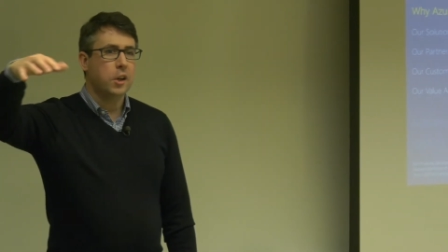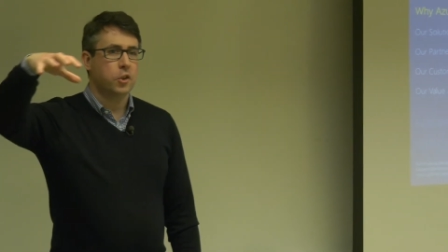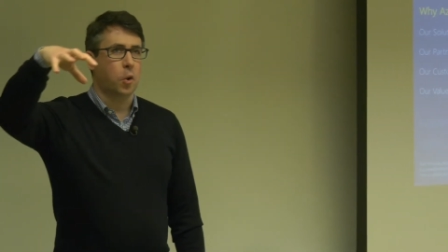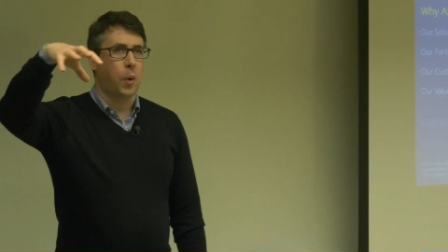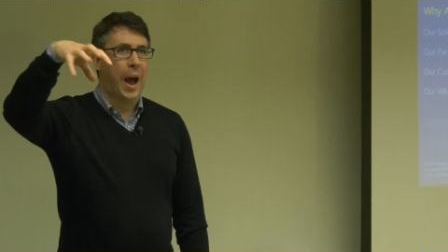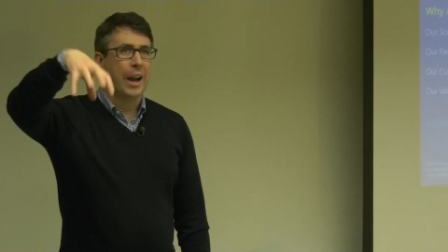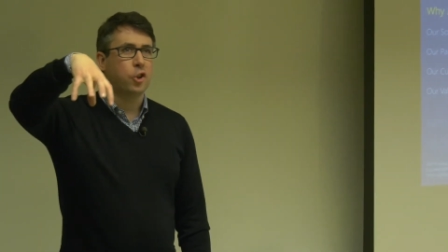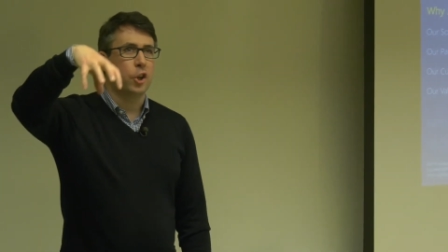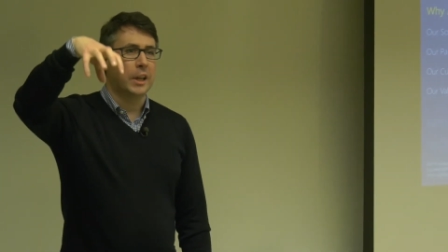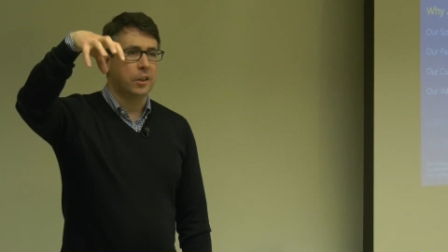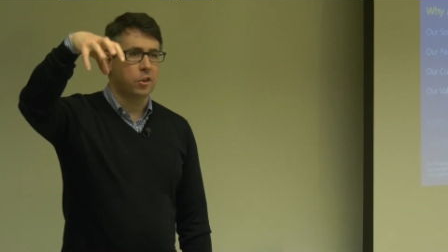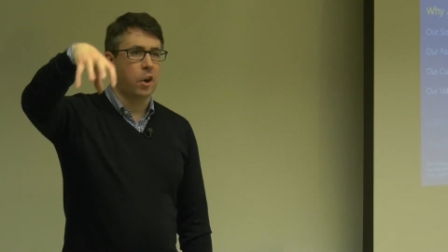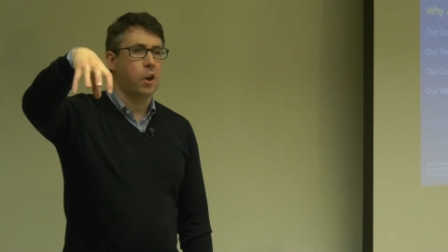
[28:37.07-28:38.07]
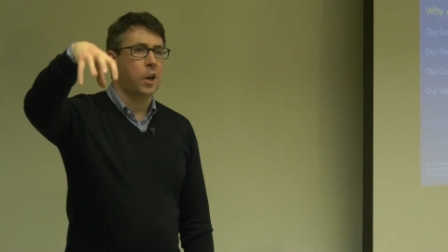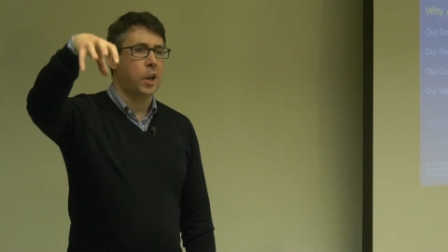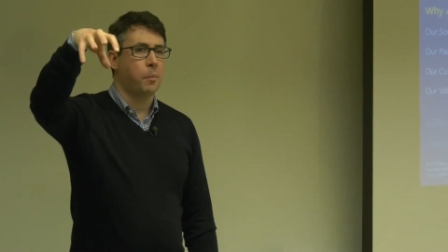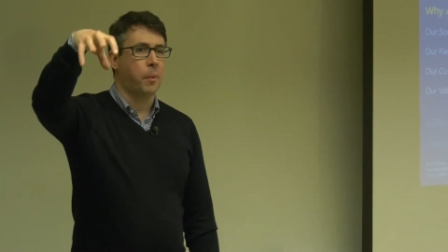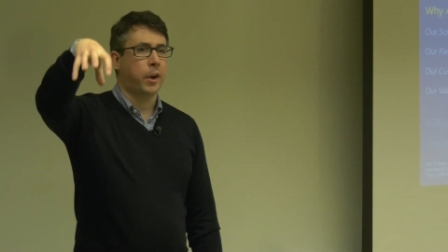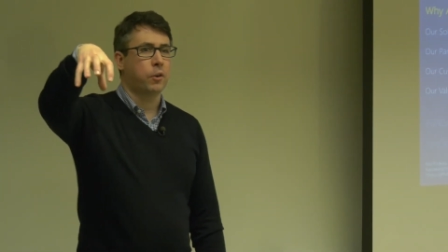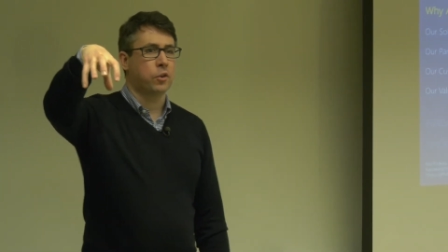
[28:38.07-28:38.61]
So actually internally
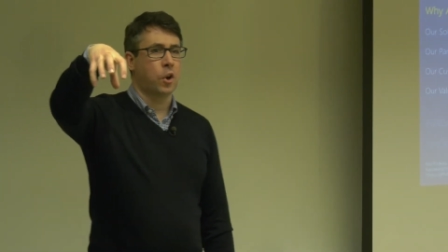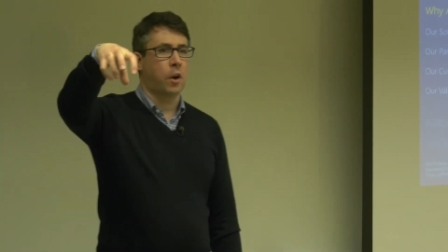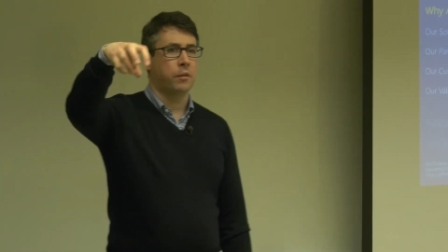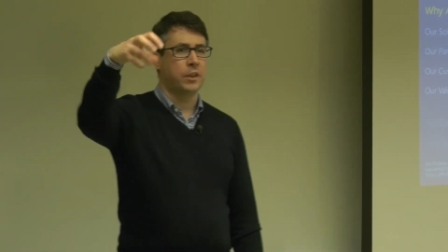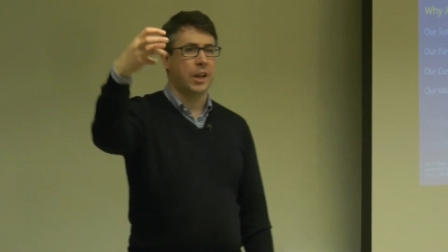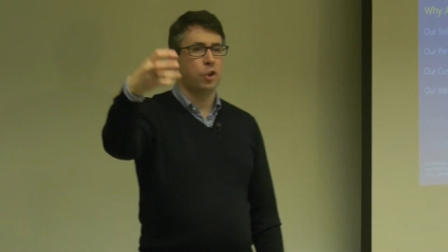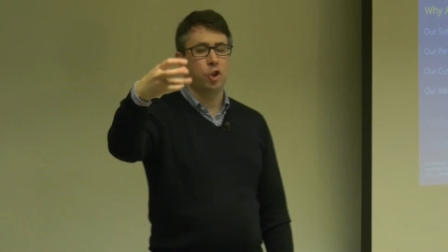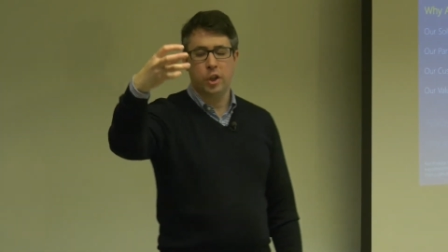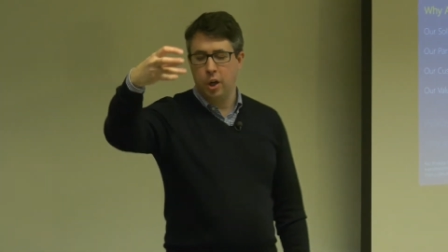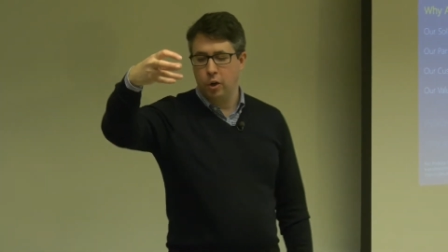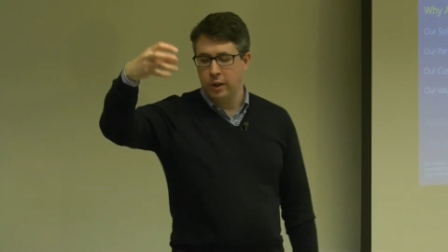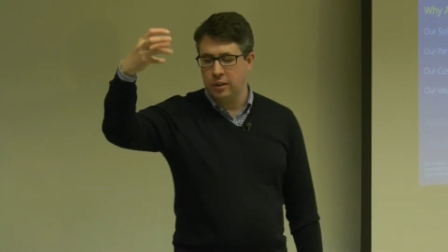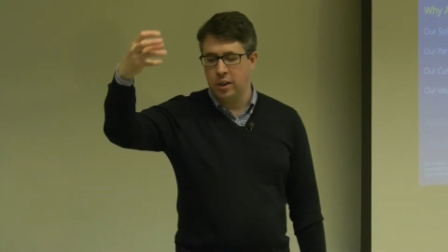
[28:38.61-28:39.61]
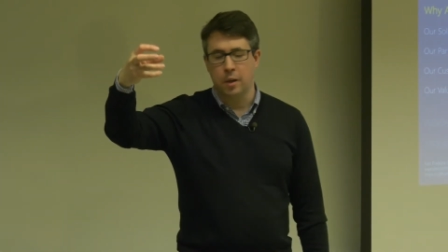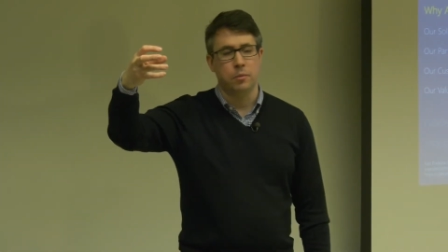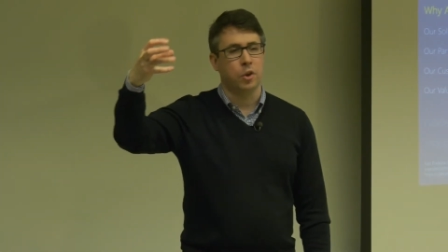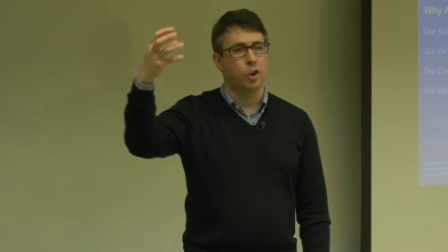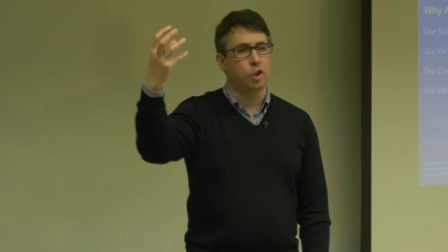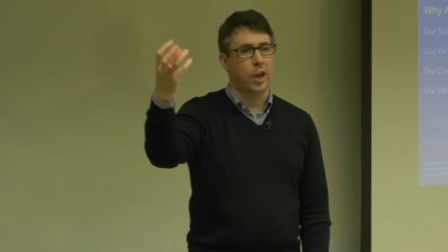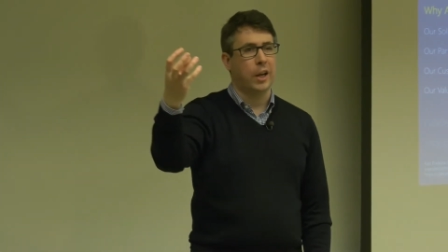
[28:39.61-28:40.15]
in Microsoft, the engineering teams
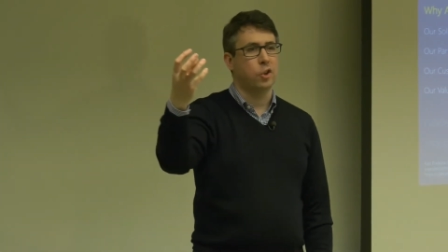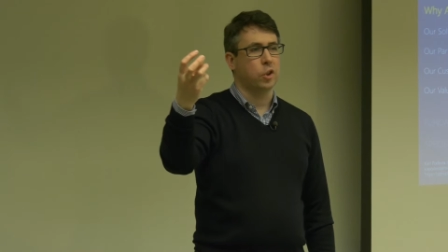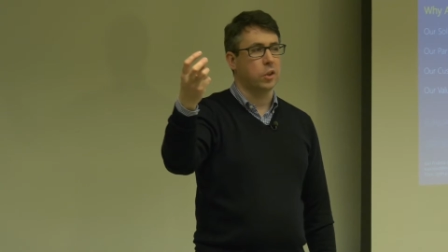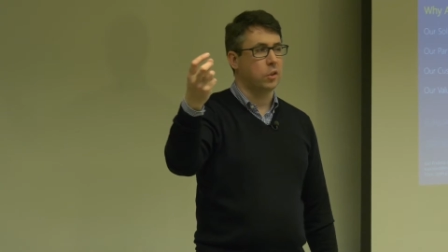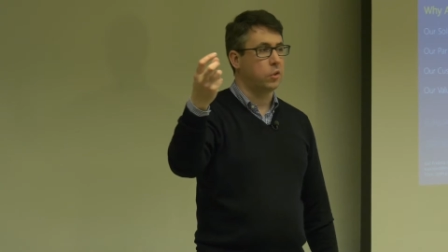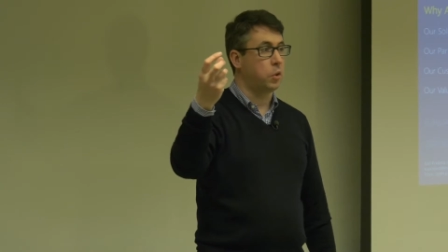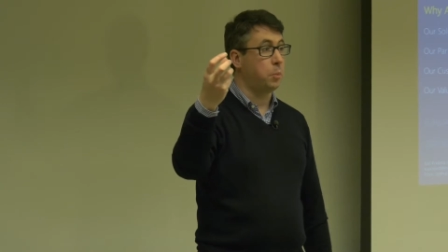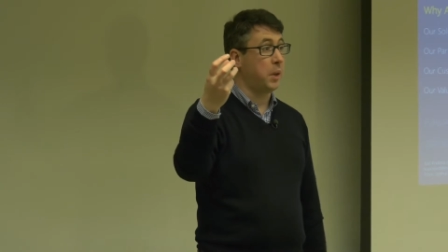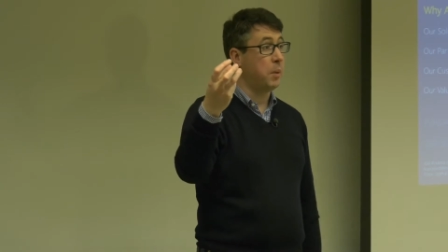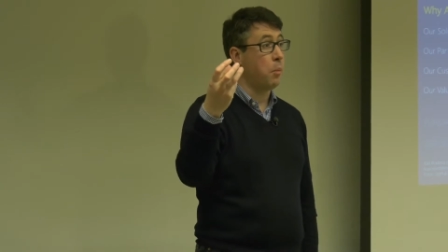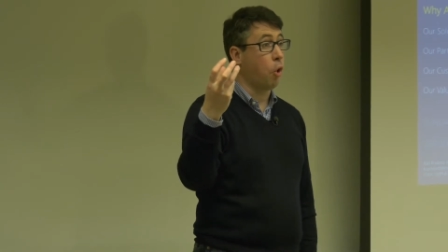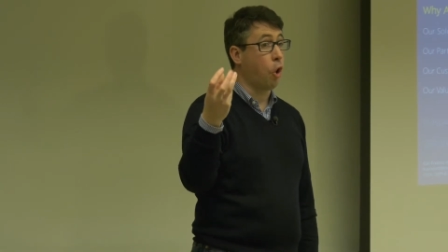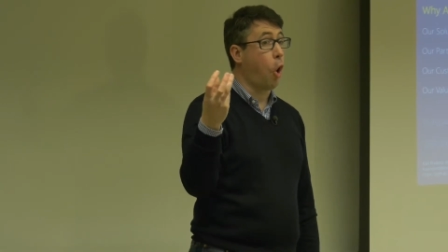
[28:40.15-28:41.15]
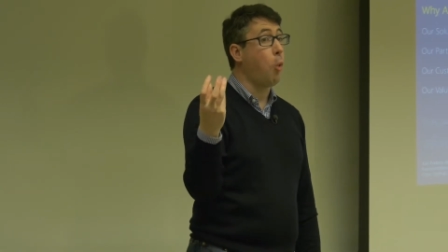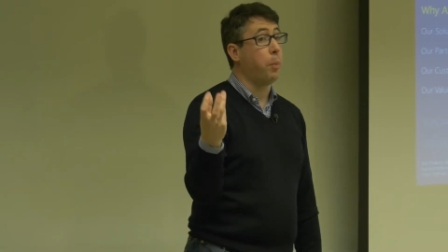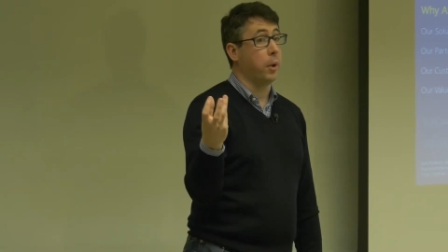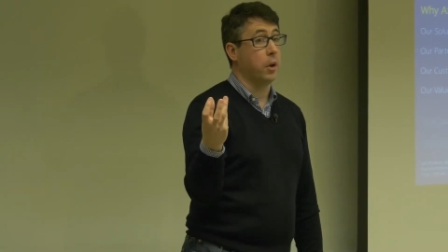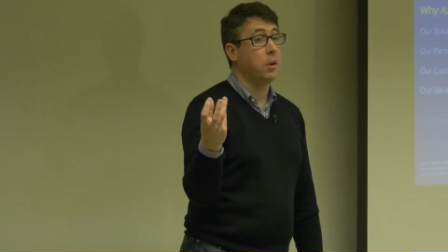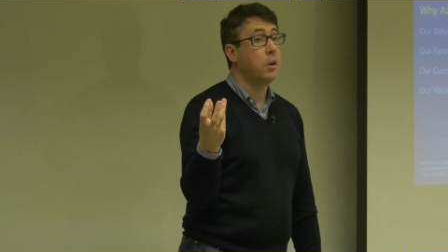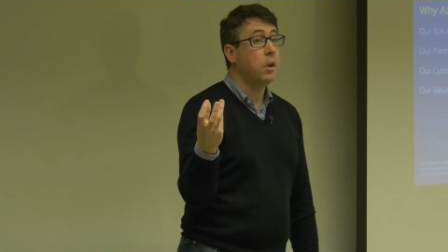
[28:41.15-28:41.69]
are changing to be more open.